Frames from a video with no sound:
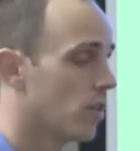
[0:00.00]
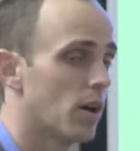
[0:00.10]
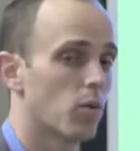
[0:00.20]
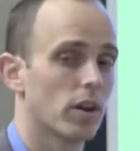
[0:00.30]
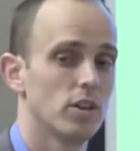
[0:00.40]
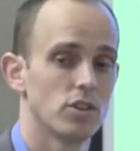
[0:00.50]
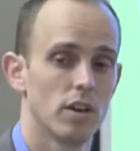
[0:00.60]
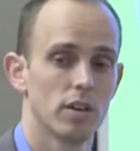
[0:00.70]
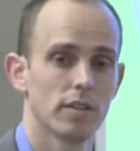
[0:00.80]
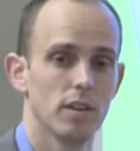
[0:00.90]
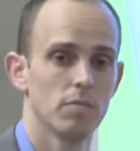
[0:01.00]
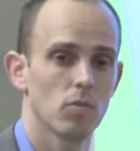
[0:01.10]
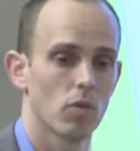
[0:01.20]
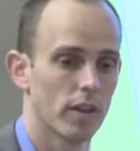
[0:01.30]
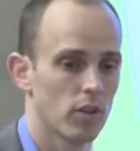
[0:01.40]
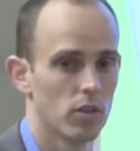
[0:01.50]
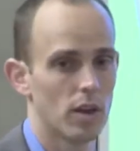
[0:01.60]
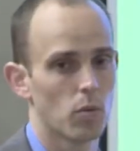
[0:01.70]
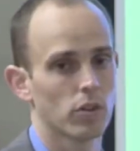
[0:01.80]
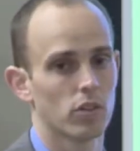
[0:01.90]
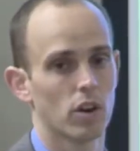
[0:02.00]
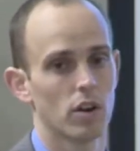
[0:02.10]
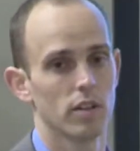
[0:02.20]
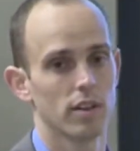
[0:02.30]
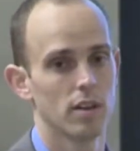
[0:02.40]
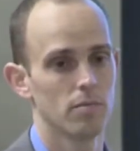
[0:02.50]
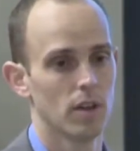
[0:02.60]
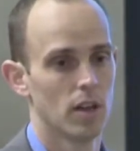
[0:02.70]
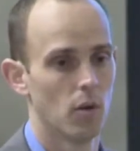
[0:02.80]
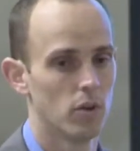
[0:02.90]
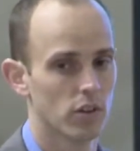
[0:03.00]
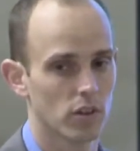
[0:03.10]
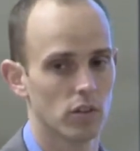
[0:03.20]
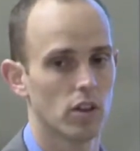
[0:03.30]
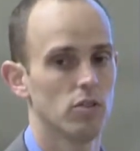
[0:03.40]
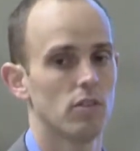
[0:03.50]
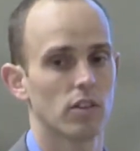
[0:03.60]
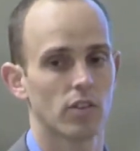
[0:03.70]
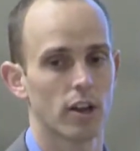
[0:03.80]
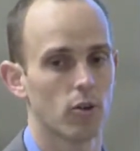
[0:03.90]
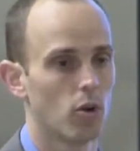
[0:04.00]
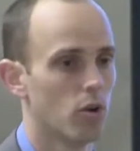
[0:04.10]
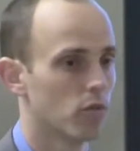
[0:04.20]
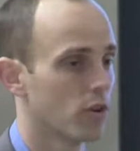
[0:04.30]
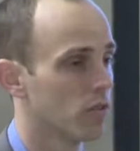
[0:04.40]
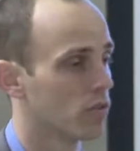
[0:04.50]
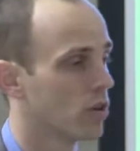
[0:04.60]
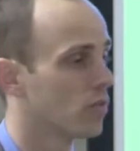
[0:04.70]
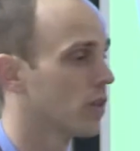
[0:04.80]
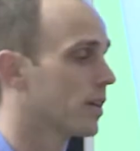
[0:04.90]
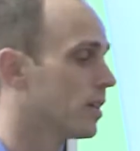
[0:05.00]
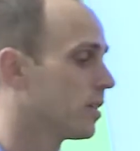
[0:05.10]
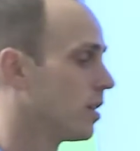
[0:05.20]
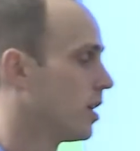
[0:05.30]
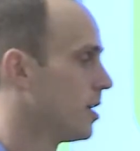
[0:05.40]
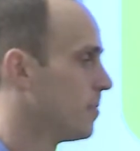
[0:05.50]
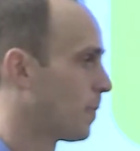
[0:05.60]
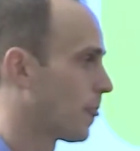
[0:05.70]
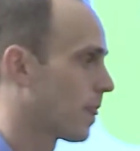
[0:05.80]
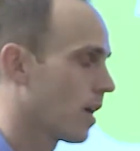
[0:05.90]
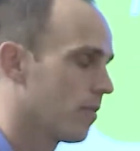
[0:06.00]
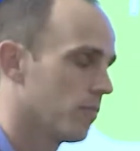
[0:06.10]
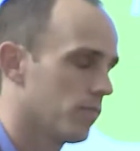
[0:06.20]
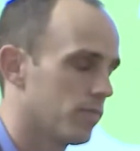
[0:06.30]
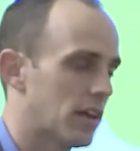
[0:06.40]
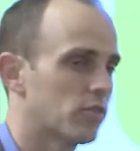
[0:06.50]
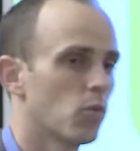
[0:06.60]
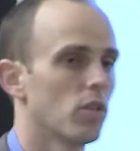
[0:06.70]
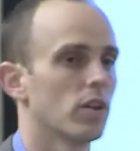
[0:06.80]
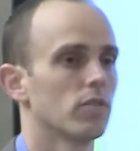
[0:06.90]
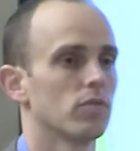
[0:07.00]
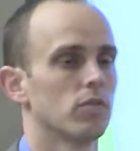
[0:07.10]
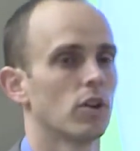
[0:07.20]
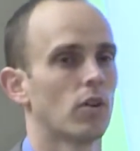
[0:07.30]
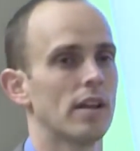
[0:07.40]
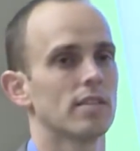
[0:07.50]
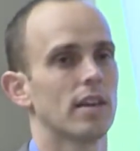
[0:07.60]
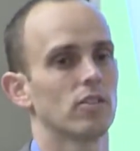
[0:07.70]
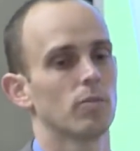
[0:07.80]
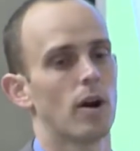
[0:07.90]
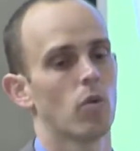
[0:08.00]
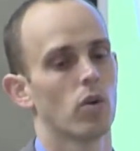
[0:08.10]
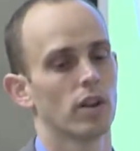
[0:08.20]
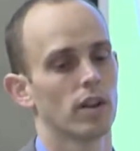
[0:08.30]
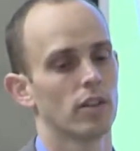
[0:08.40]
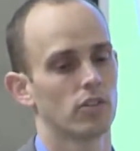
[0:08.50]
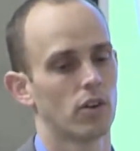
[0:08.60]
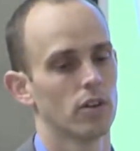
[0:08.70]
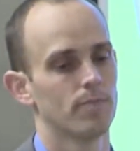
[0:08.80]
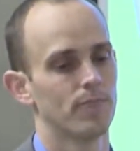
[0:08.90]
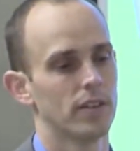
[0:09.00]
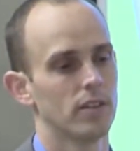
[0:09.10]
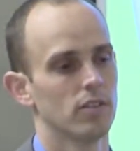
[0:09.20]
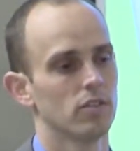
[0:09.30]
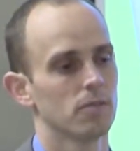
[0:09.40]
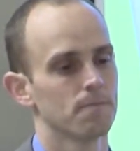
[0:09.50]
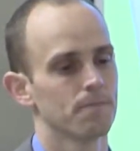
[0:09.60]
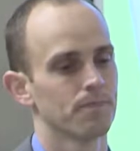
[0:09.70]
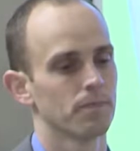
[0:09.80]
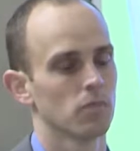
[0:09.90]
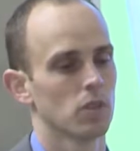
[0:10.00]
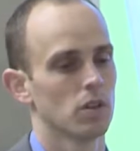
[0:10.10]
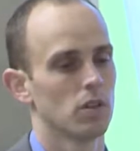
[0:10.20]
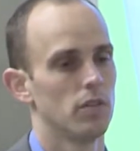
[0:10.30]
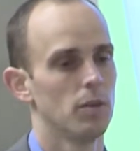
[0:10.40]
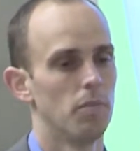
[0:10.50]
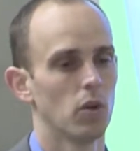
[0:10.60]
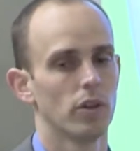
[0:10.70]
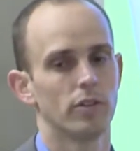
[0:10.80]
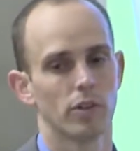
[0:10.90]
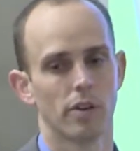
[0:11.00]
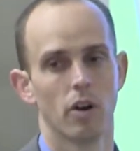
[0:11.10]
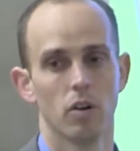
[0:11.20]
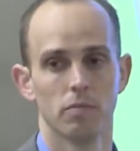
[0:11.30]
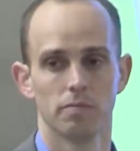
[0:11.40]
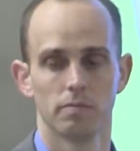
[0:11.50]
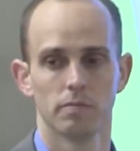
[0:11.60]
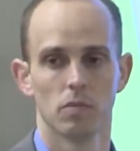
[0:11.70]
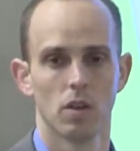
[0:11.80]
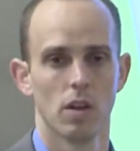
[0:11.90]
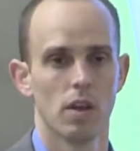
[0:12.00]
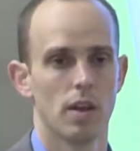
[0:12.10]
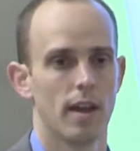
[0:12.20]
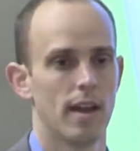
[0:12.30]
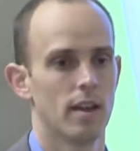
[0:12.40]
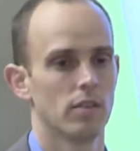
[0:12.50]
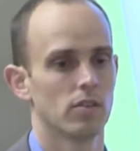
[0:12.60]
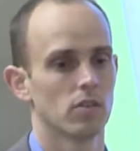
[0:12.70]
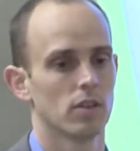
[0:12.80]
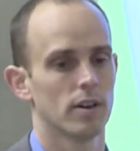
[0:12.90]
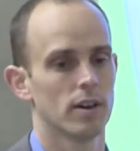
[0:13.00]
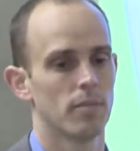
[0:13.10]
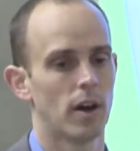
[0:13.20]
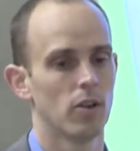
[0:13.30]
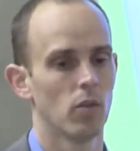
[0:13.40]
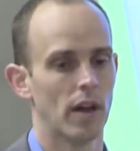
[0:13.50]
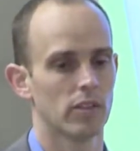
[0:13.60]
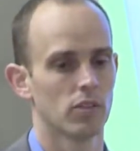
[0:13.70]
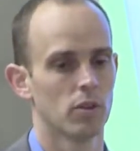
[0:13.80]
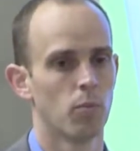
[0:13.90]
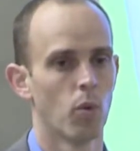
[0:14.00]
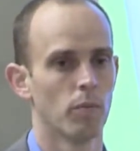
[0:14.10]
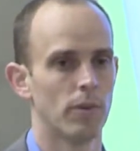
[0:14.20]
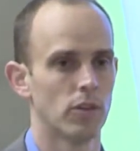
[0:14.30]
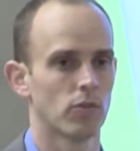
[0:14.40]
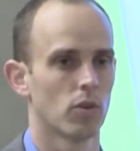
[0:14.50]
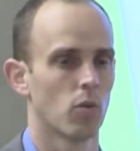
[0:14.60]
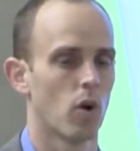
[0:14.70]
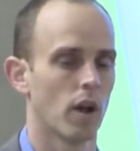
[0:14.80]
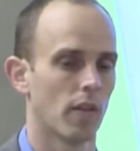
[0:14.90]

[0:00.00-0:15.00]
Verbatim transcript: the network engineering team or they go to the network security team, and we just continue that cycle over and over and over again. That's one of the, the great things about working at Cerdant is the ability to grow. And um, I know that's an important piece for why